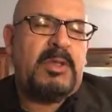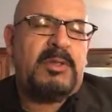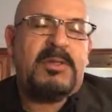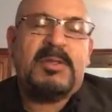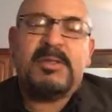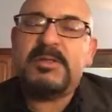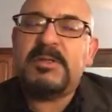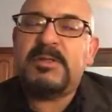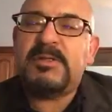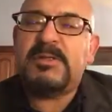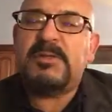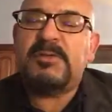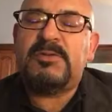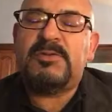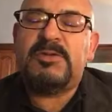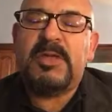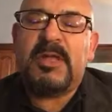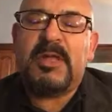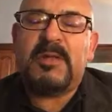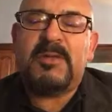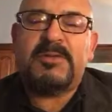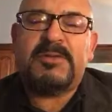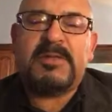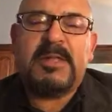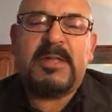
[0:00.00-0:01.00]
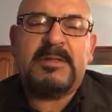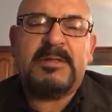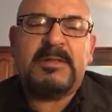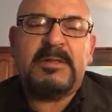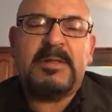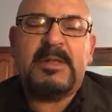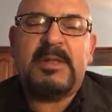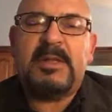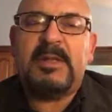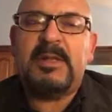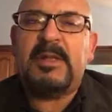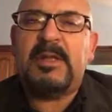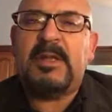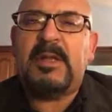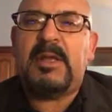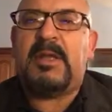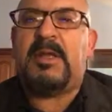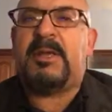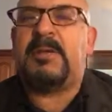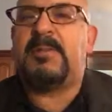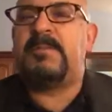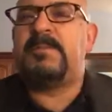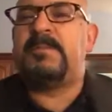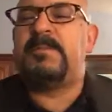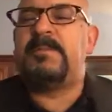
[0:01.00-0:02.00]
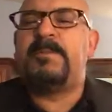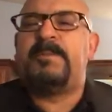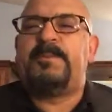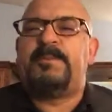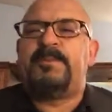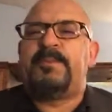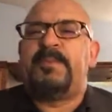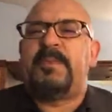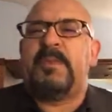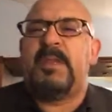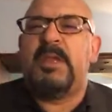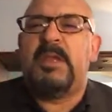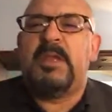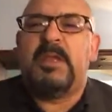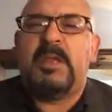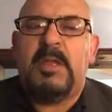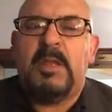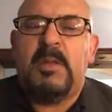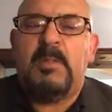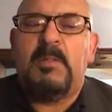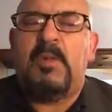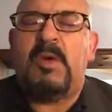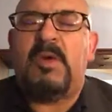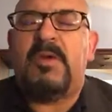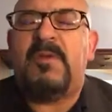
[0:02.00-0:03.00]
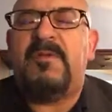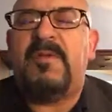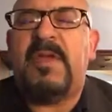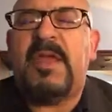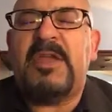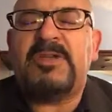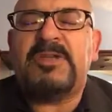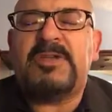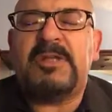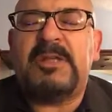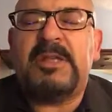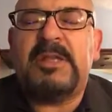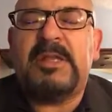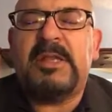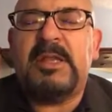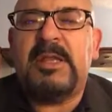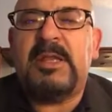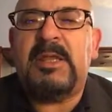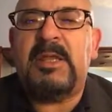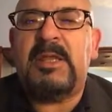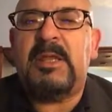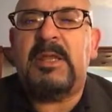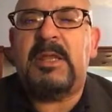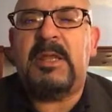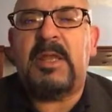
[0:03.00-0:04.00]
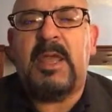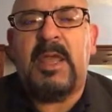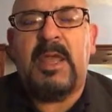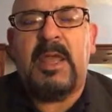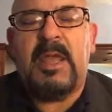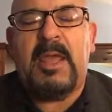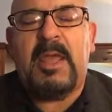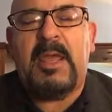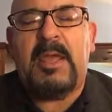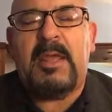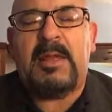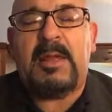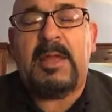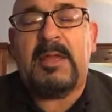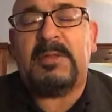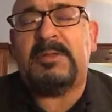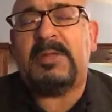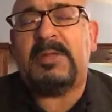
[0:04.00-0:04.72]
This is Luciano Santini, Motivation Key, and I